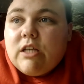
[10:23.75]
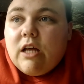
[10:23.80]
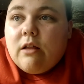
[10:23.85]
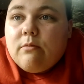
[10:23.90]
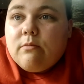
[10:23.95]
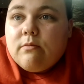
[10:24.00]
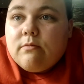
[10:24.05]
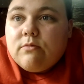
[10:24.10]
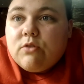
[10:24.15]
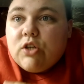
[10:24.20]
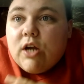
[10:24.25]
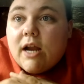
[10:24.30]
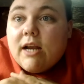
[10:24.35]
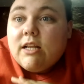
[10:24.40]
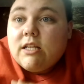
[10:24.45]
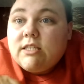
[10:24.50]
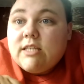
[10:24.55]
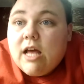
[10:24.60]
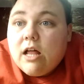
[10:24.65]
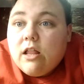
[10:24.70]
I'm trying
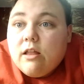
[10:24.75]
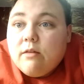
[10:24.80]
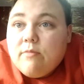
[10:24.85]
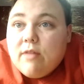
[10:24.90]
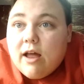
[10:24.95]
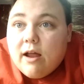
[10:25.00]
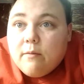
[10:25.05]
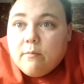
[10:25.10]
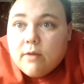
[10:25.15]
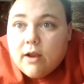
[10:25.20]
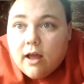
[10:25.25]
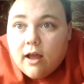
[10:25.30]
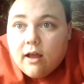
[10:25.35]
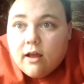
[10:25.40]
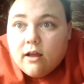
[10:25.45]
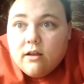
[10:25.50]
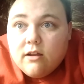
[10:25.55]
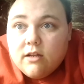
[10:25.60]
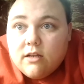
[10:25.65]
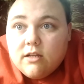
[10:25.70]
to tell him that I'm
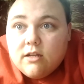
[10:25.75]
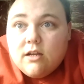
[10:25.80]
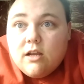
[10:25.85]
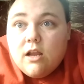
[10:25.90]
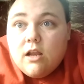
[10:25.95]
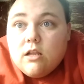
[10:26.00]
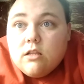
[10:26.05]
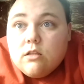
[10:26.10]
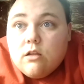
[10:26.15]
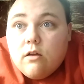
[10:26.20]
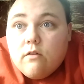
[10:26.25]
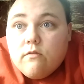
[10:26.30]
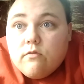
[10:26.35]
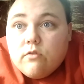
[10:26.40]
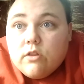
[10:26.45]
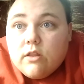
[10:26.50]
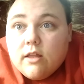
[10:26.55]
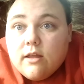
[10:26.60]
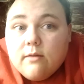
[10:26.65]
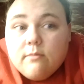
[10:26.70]
not in love
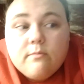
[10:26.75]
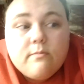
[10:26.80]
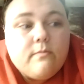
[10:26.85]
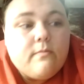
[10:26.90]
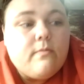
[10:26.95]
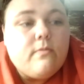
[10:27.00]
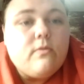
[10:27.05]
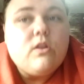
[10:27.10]
with him.